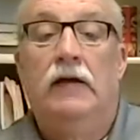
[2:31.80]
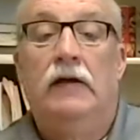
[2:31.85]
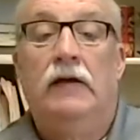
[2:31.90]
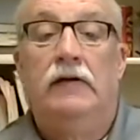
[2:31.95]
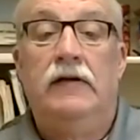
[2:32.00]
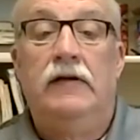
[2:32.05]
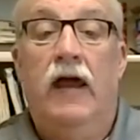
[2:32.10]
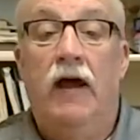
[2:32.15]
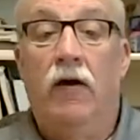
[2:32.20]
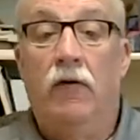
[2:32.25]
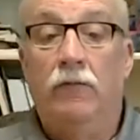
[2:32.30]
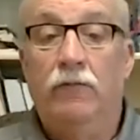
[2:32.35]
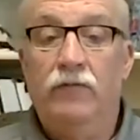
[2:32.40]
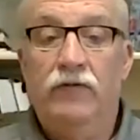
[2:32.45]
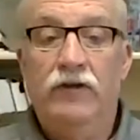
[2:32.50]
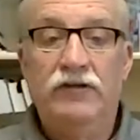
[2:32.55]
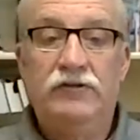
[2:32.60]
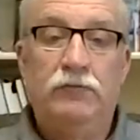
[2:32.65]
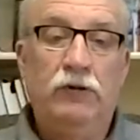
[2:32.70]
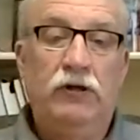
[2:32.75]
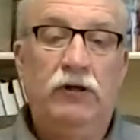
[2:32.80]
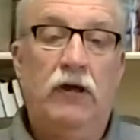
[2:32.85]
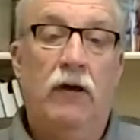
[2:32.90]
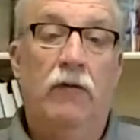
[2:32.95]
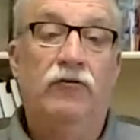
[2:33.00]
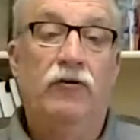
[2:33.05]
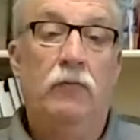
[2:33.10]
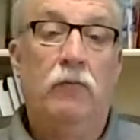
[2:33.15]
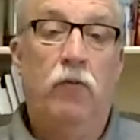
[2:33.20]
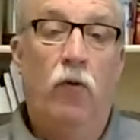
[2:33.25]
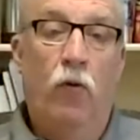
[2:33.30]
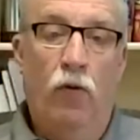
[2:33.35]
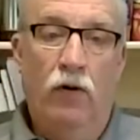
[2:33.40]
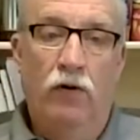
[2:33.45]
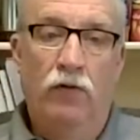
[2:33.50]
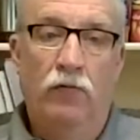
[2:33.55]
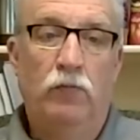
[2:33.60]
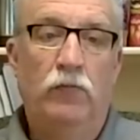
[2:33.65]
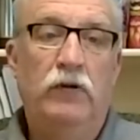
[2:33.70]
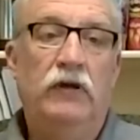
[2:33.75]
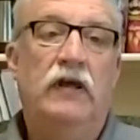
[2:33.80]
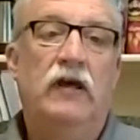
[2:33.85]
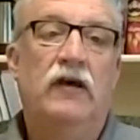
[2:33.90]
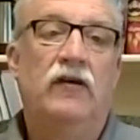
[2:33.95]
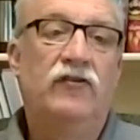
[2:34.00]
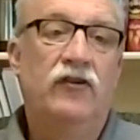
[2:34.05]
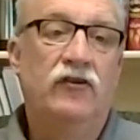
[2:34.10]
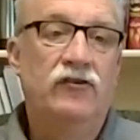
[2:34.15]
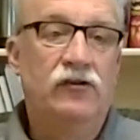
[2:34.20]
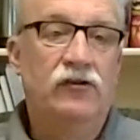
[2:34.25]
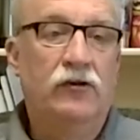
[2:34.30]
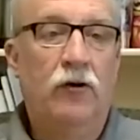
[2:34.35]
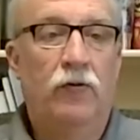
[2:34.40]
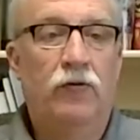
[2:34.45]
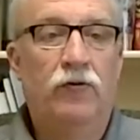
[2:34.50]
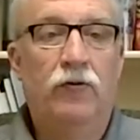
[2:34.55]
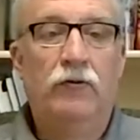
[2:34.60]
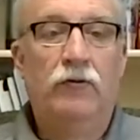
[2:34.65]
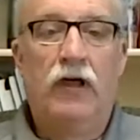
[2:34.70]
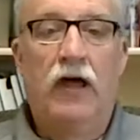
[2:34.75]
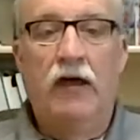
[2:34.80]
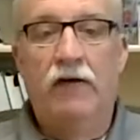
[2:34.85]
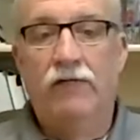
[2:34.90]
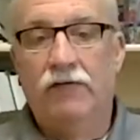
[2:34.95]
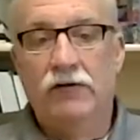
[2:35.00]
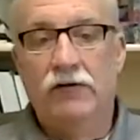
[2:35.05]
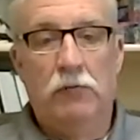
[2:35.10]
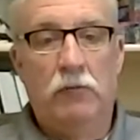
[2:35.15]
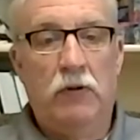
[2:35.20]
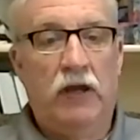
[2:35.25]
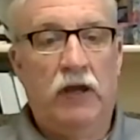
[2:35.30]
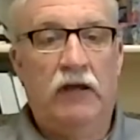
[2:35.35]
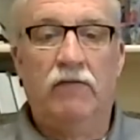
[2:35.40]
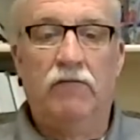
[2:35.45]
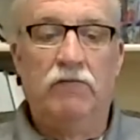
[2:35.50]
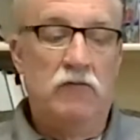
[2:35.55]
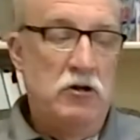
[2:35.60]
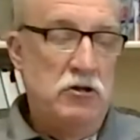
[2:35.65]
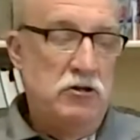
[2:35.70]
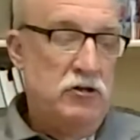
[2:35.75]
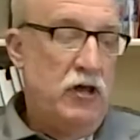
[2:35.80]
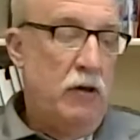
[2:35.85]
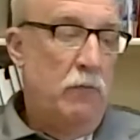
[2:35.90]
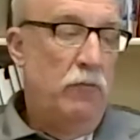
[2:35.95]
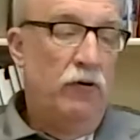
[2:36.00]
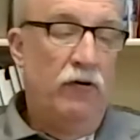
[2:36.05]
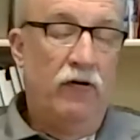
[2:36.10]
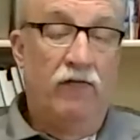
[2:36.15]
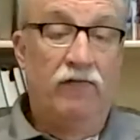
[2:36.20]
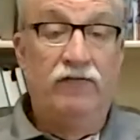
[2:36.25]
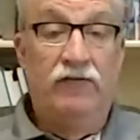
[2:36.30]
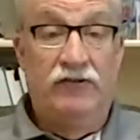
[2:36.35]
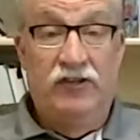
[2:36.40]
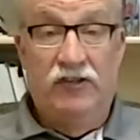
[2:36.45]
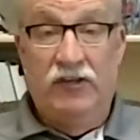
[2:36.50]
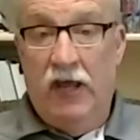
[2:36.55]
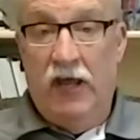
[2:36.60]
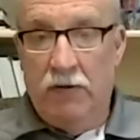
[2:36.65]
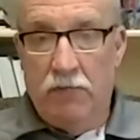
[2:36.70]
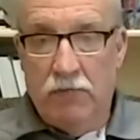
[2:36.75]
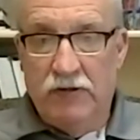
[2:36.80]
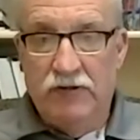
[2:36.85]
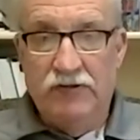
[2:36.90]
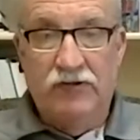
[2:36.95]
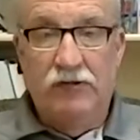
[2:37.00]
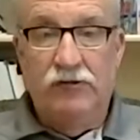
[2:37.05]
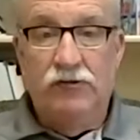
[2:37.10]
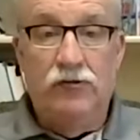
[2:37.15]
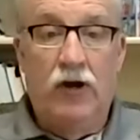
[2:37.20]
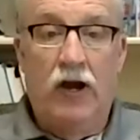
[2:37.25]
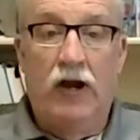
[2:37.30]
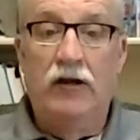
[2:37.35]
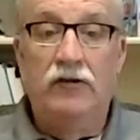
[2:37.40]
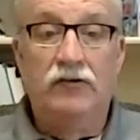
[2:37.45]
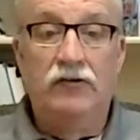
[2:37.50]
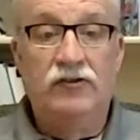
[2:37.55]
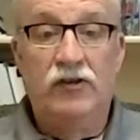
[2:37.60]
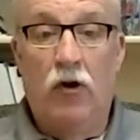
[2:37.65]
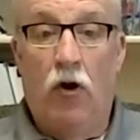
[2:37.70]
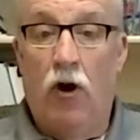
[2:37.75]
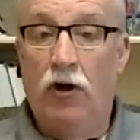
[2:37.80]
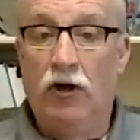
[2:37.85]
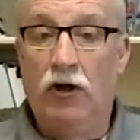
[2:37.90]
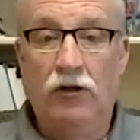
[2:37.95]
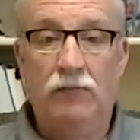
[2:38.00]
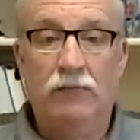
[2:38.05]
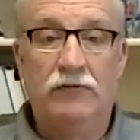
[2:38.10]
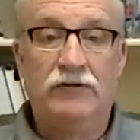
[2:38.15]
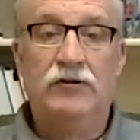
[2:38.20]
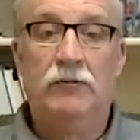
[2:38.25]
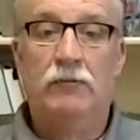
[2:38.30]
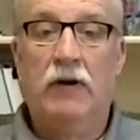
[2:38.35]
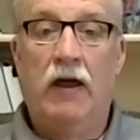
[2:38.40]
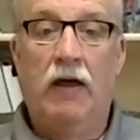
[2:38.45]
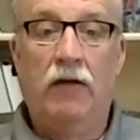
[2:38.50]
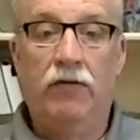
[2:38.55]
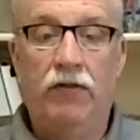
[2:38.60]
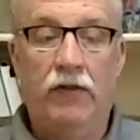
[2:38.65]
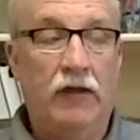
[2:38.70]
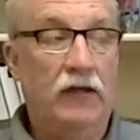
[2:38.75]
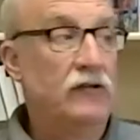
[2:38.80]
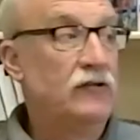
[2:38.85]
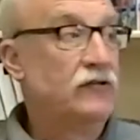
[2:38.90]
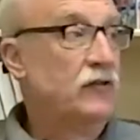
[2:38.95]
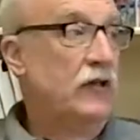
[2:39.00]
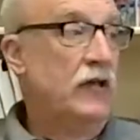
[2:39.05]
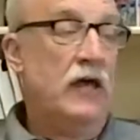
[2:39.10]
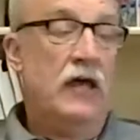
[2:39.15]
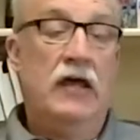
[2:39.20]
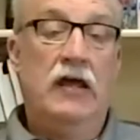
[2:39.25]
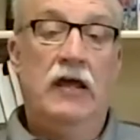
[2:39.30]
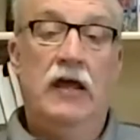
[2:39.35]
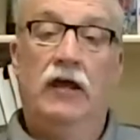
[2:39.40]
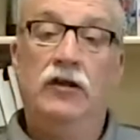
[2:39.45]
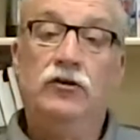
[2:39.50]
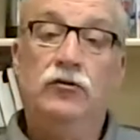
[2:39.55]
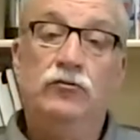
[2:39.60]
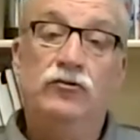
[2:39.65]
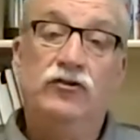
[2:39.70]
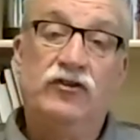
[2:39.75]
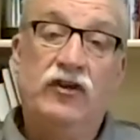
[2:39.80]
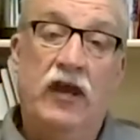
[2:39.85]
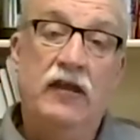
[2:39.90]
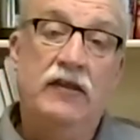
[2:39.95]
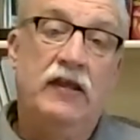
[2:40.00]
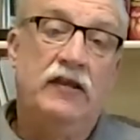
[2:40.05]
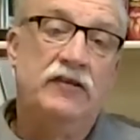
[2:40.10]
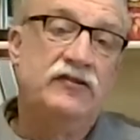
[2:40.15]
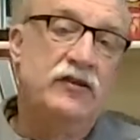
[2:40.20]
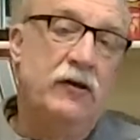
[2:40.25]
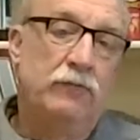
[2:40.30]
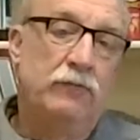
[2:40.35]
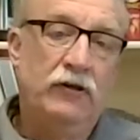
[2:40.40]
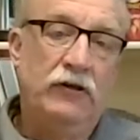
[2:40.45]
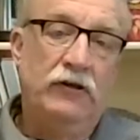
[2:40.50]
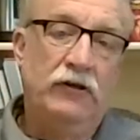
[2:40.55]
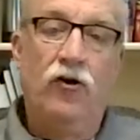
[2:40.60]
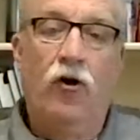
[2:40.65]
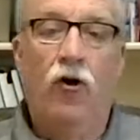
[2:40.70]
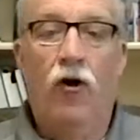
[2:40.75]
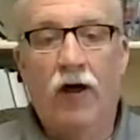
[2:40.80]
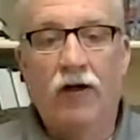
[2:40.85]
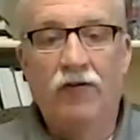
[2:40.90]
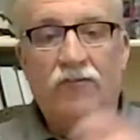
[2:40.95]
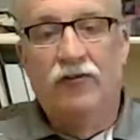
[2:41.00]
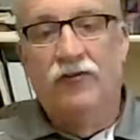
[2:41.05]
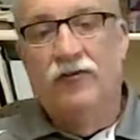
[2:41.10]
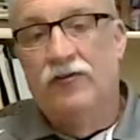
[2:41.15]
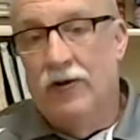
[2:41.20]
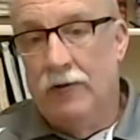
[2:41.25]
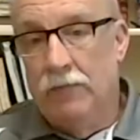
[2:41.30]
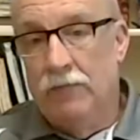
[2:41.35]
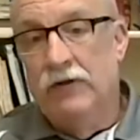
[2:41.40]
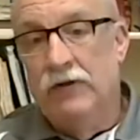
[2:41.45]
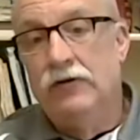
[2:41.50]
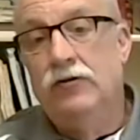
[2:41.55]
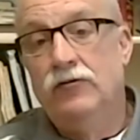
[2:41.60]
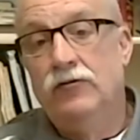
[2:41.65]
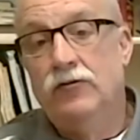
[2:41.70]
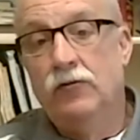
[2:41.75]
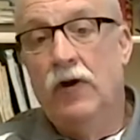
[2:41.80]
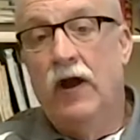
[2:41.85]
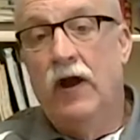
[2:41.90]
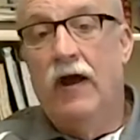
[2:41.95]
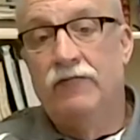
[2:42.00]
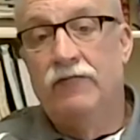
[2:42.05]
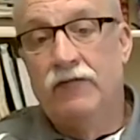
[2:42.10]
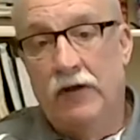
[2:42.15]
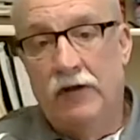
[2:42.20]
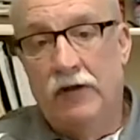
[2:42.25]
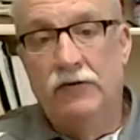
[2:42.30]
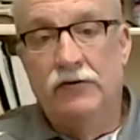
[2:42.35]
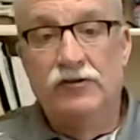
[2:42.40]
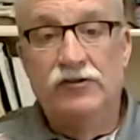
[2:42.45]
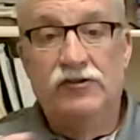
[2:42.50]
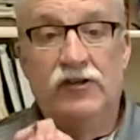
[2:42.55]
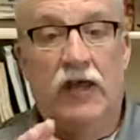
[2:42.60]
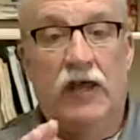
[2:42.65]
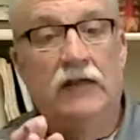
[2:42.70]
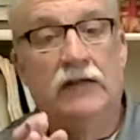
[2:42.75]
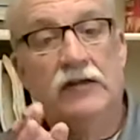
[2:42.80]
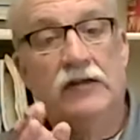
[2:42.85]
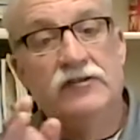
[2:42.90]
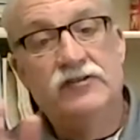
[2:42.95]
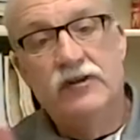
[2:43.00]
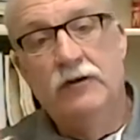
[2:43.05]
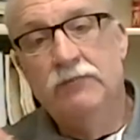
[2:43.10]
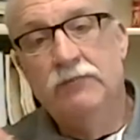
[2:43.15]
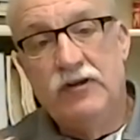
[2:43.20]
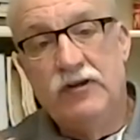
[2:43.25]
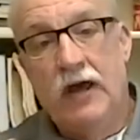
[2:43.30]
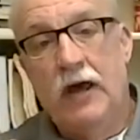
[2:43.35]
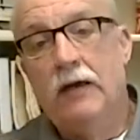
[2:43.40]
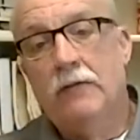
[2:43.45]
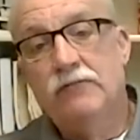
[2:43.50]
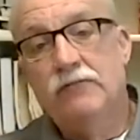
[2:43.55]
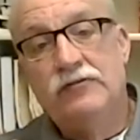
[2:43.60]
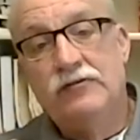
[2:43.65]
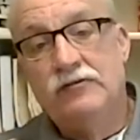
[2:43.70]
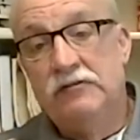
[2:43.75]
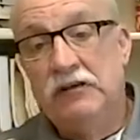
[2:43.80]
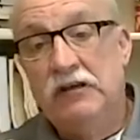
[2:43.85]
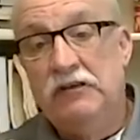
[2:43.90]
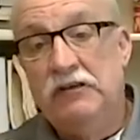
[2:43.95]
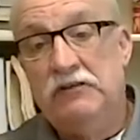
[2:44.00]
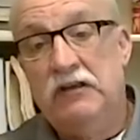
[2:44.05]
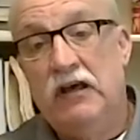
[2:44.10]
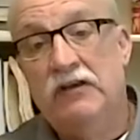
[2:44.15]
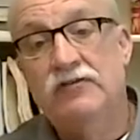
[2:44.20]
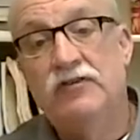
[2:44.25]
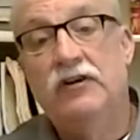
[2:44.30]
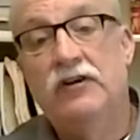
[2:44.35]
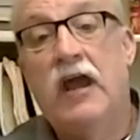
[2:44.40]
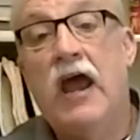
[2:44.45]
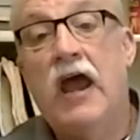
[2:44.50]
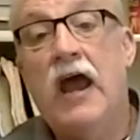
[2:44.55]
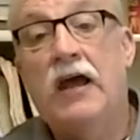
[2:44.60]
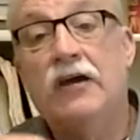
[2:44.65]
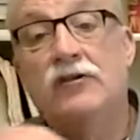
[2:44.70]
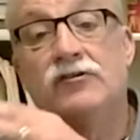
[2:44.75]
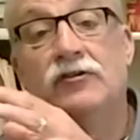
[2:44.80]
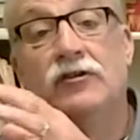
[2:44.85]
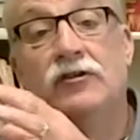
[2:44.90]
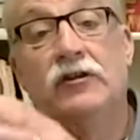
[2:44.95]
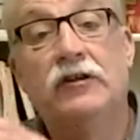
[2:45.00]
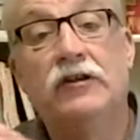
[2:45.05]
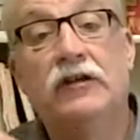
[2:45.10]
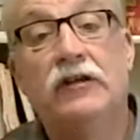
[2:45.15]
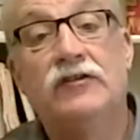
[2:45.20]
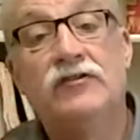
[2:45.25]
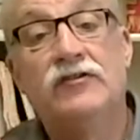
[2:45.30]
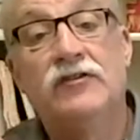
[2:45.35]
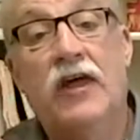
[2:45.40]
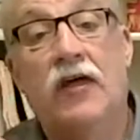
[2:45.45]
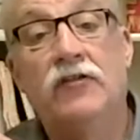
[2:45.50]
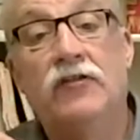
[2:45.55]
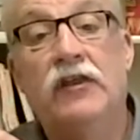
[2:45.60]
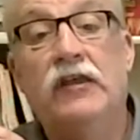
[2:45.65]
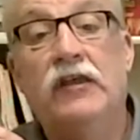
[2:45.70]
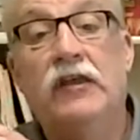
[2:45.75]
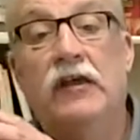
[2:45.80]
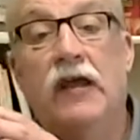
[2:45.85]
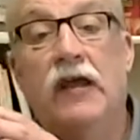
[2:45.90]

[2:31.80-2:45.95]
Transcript: Now, this becomes important because as you go through life and you make a number of statements and try to arguments about things, and you say that something causes something, you do have to understand that sometimes it doesn't actually, it's not the